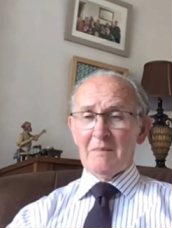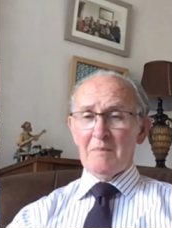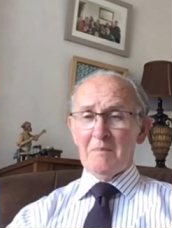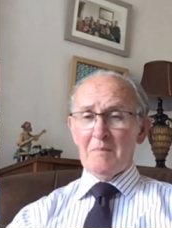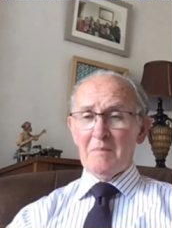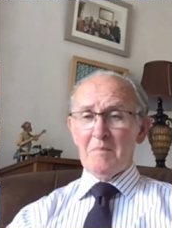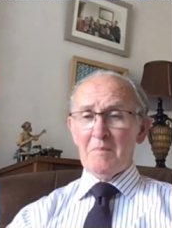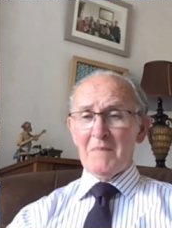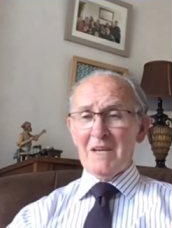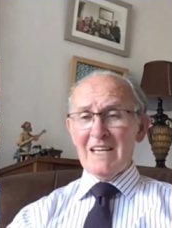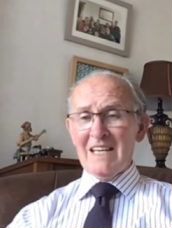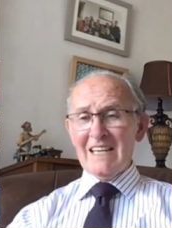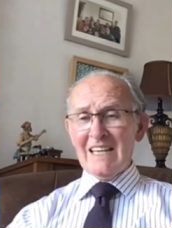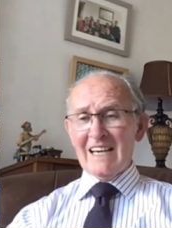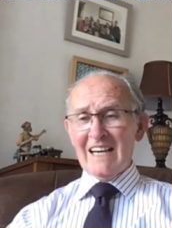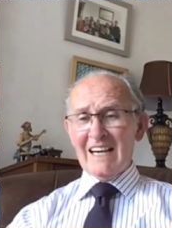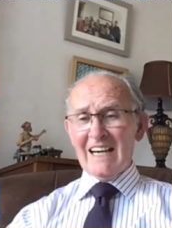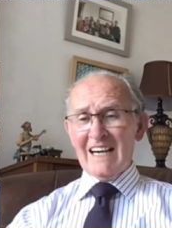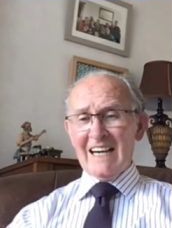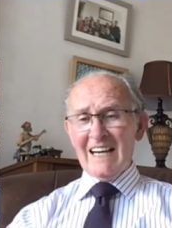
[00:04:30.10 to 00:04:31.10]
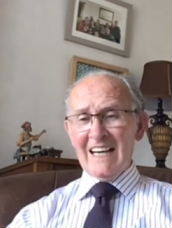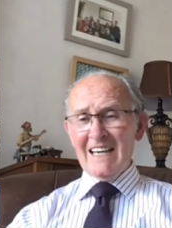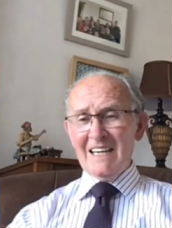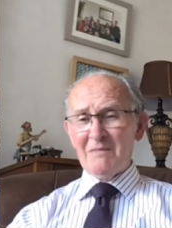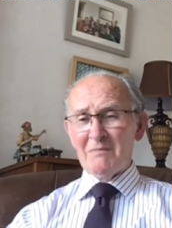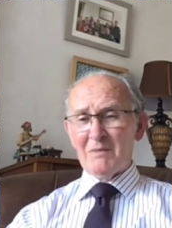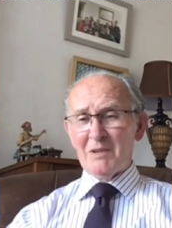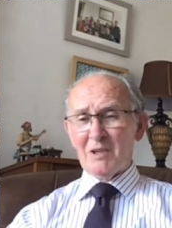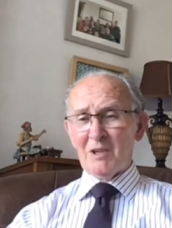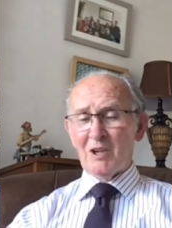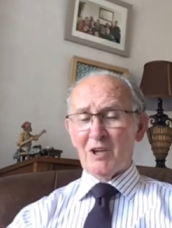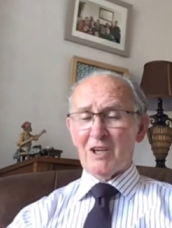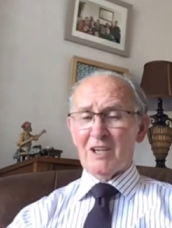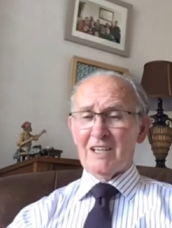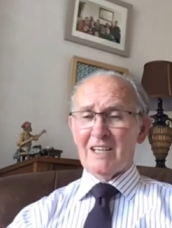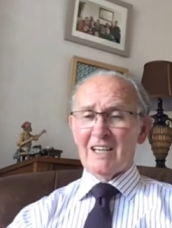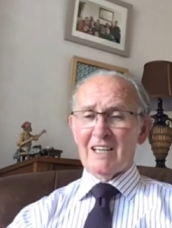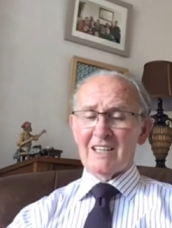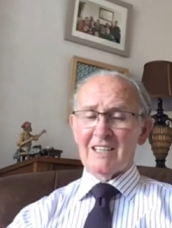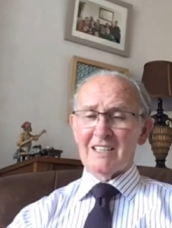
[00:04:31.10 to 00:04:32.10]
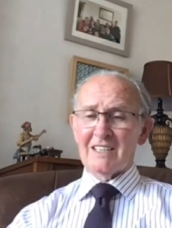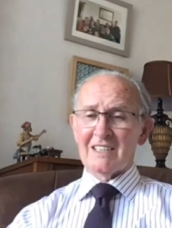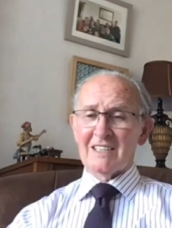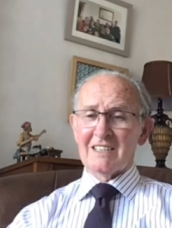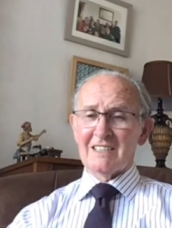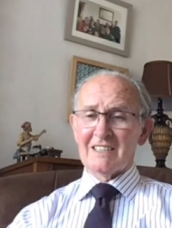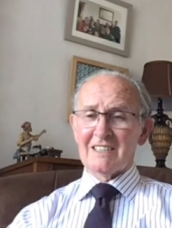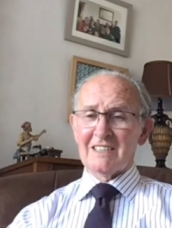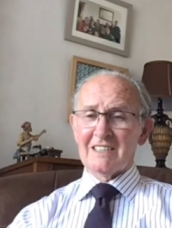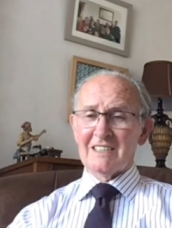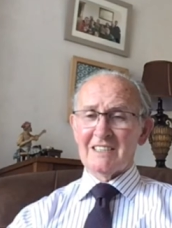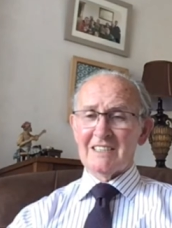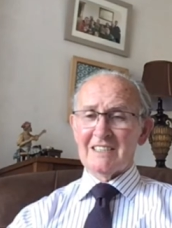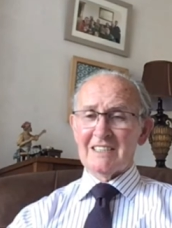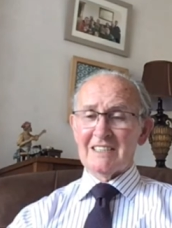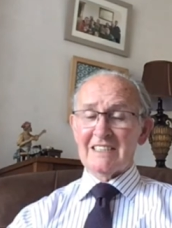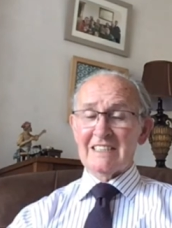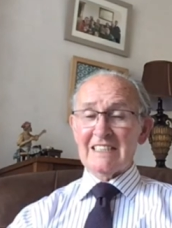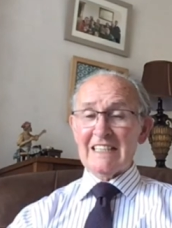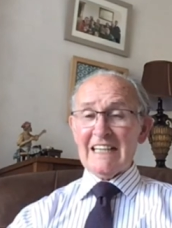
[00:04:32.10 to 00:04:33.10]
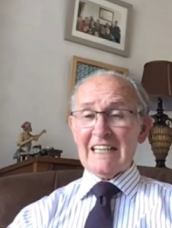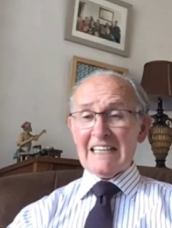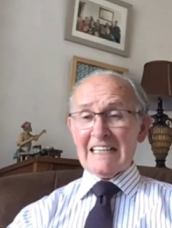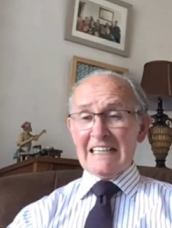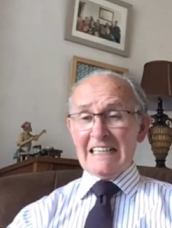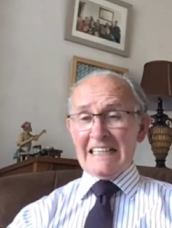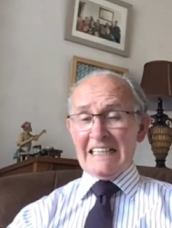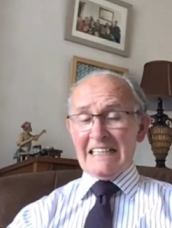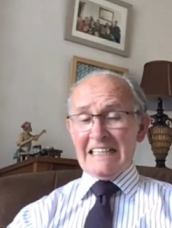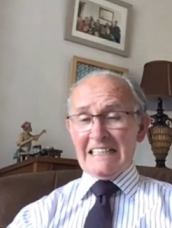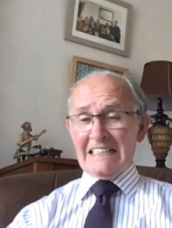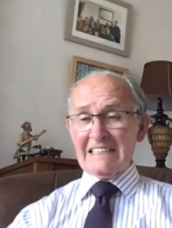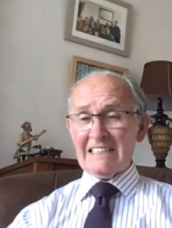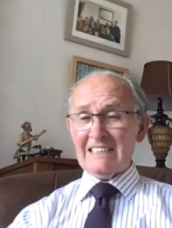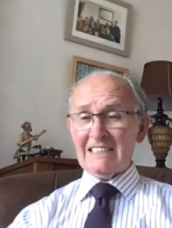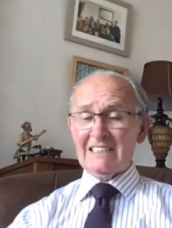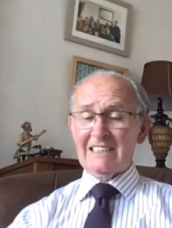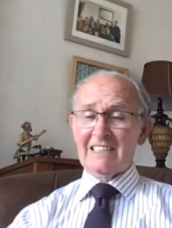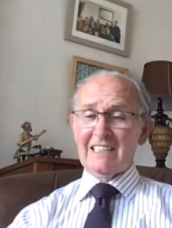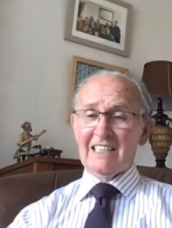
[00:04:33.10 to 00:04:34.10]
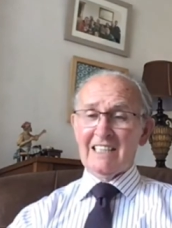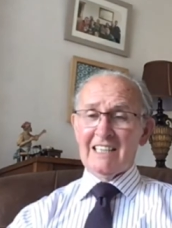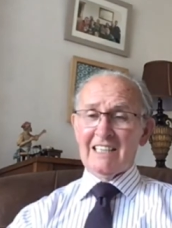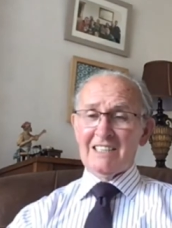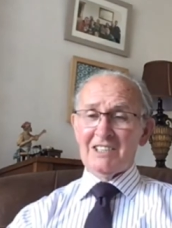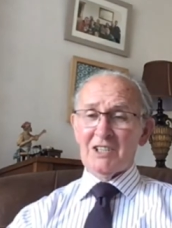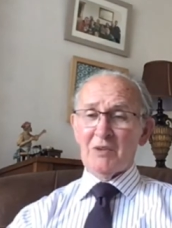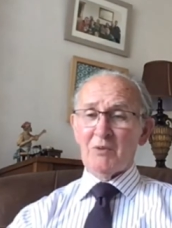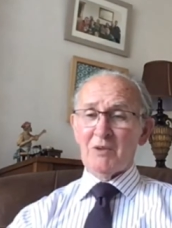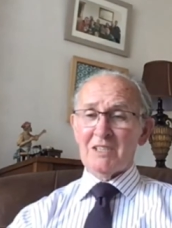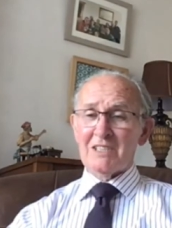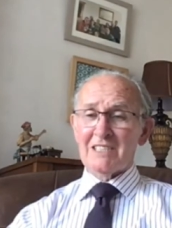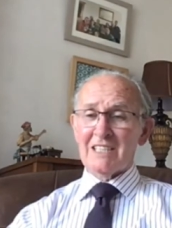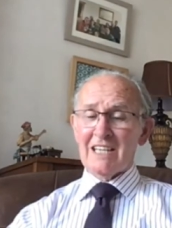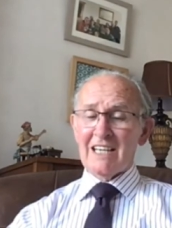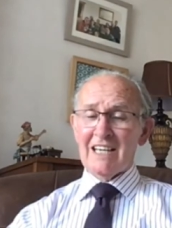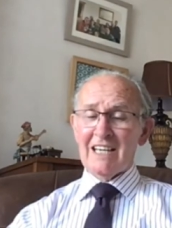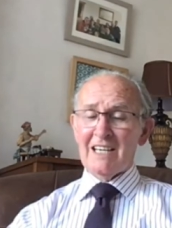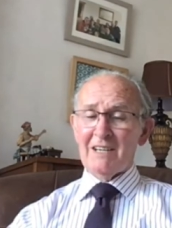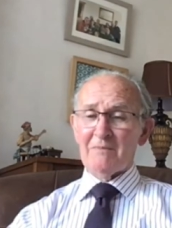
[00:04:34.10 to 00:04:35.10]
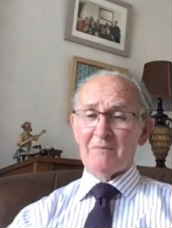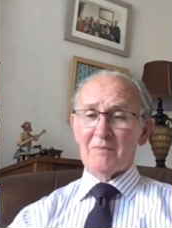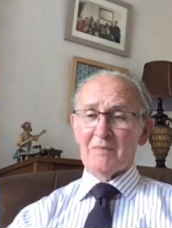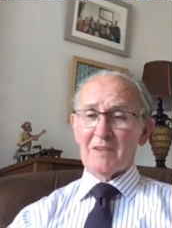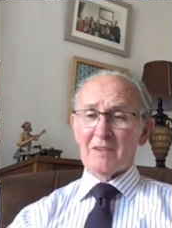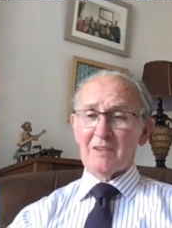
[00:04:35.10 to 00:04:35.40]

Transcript: me, I'm looking at slightly, shall we say,